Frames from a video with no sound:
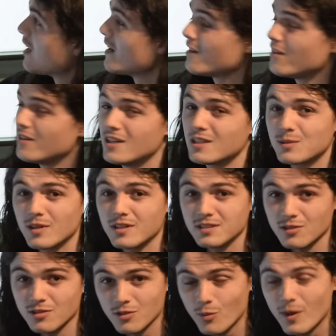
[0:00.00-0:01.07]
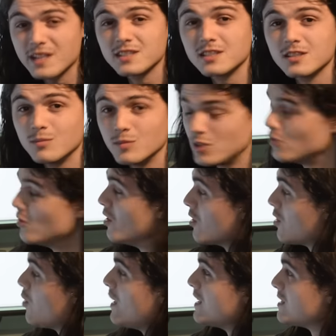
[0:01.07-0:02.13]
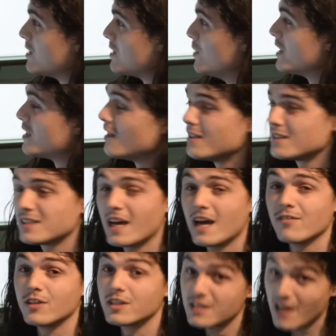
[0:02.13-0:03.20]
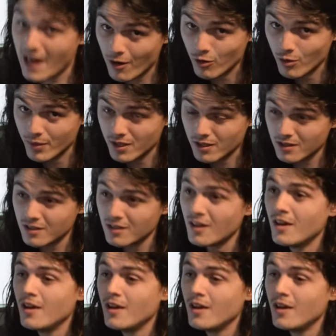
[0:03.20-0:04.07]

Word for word: like these, whereas the rest of them do look quite similar to this. They have the tower build,